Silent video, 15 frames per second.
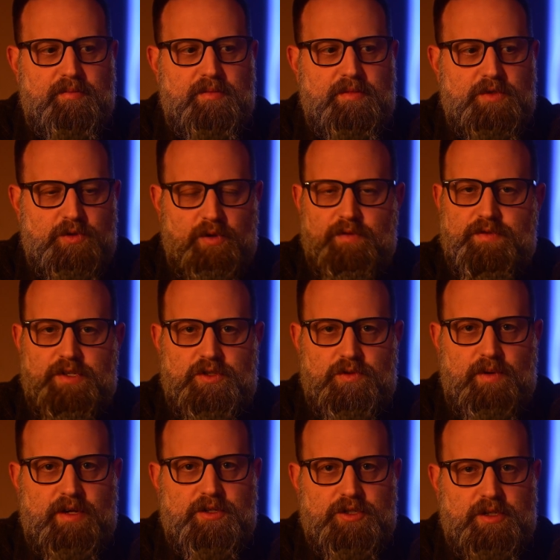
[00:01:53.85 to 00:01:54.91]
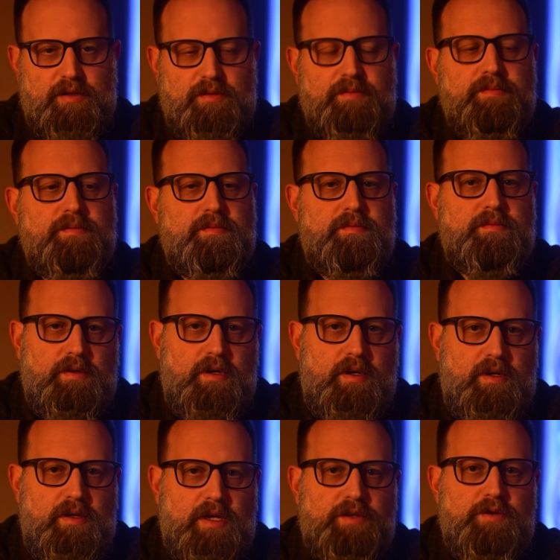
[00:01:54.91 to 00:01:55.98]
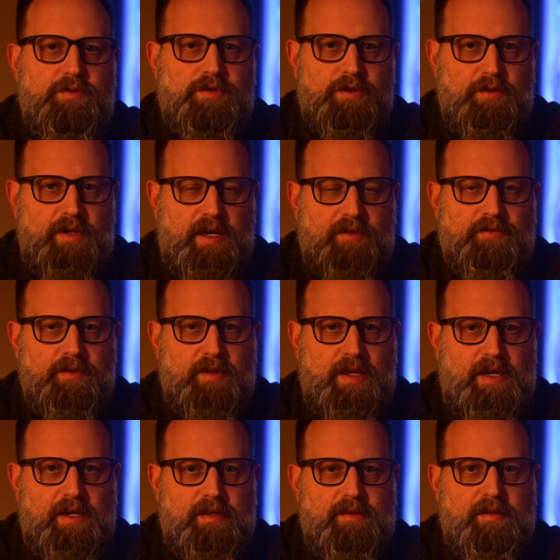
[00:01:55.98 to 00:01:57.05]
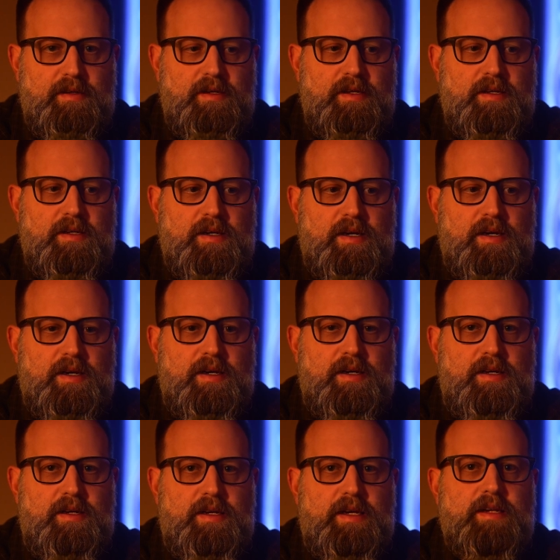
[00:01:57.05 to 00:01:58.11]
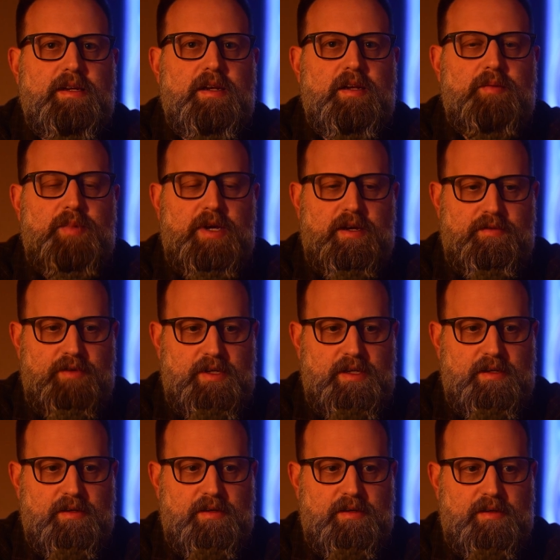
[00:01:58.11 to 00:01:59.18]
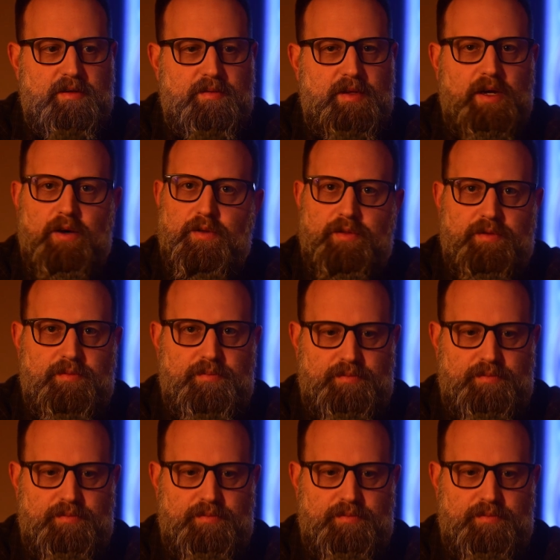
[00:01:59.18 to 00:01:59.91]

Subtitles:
sort of situation. Not too soon after that, I ended up having the health